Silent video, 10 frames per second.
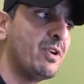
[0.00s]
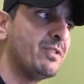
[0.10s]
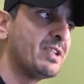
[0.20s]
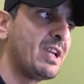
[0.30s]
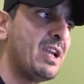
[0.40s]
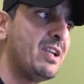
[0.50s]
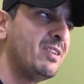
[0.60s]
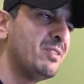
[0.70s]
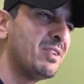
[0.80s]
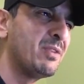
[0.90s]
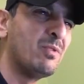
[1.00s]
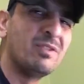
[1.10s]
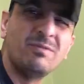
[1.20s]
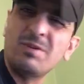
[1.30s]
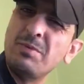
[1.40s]
And I was like, hey, like,
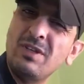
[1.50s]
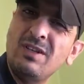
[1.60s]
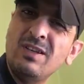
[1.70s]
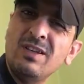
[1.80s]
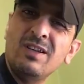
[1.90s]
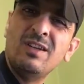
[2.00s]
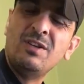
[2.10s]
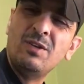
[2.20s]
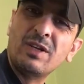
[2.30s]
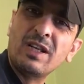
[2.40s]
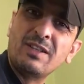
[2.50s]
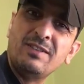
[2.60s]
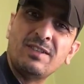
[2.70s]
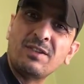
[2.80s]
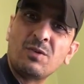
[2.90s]
what? I mean, you look at like
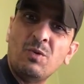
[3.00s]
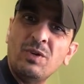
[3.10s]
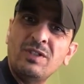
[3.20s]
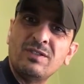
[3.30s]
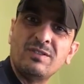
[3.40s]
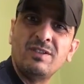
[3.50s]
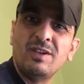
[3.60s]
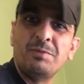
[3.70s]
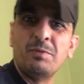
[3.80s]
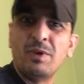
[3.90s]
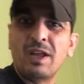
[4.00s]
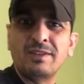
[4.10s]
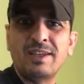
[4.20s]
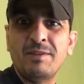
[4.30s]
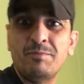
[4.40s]
these other coins, you know what I mean, with
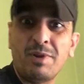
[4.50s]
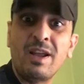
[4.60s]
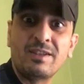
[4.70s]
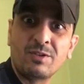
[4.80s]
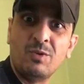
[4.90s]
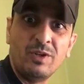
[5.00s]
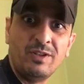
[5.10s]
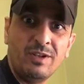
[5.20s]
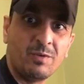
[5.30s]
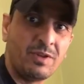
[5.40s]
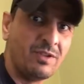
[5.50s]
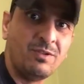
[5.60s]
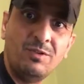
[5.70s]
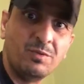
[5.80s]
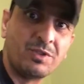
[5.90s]
like, say, Plex coin, where the
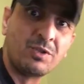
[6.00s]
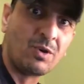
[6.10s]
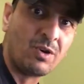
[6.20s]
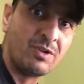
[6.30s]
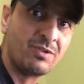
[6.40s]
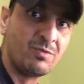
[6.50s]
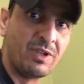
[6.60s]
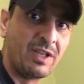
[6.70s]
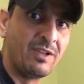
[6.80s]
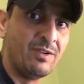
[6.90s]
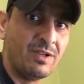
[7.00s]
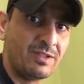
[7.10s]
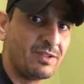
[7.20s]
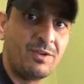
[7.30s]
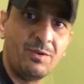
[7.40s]
dude was charged with like,
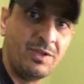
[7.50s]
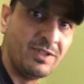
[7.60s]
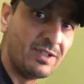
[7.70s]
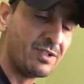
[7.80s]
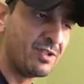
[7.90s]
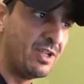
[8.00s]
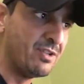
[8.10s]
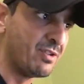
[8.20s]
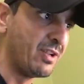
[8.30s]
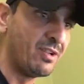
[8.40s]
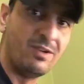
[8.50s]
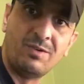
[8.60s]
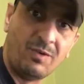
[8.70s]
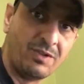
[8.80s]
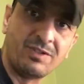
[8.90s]
like securities and exchange, like,
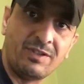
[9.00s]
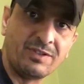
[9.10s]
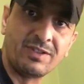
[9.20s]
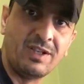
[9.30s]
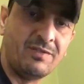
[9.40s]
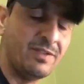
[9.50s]
all this other stuff.